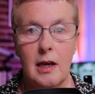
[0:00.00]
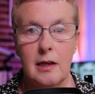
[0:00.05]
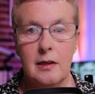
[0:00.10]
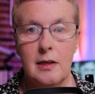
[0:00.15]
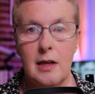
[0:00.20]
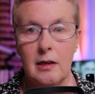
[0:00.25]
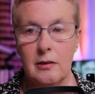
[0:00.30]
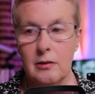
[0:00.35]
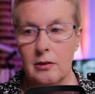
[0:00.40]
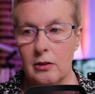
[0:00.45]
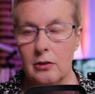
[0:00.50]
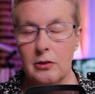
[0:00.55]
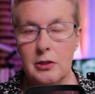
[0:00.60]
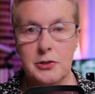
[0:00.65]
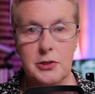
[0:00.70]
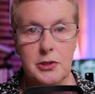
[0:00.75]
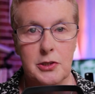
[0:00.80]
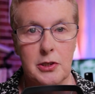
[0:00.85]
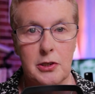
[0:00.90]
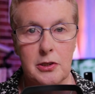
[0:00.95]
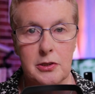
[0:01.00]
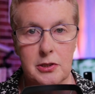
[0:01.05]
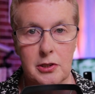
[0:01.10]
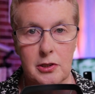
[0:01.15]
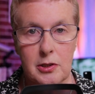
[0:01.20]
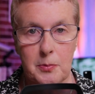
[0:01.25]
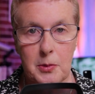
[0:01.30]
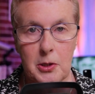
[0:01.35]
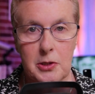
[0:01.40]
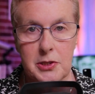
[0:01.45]
Now, let's turn to
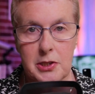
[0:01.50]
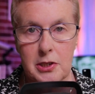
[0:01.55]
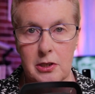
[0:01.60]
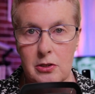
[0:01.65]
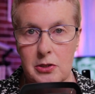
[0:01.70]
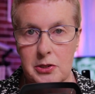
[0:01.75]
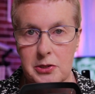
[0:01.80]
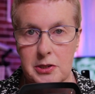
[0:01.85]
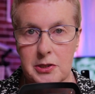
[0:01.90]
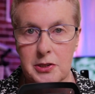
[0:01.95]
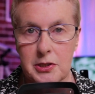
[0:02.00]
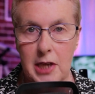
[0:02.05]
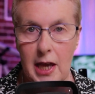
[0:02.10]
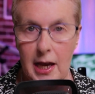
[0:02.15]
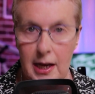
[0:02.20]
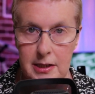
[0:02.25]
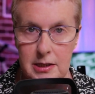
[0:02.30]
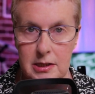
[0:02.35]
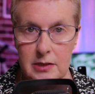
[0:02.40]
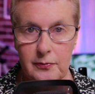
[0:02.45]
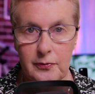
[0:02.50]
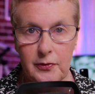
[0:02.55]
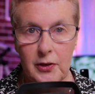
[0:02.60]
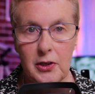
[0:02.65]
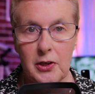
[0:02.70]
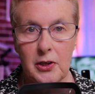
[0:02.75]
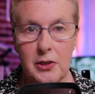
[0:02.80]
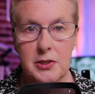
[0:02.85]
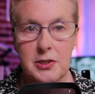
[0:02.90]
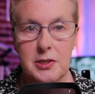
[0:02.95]
the prosecution's case
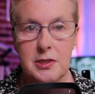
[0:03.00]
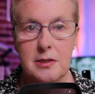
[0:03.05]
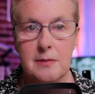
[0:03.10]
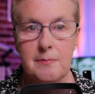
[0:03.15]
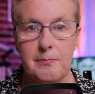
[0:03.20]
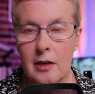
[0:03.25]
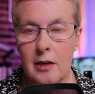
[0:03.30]
first.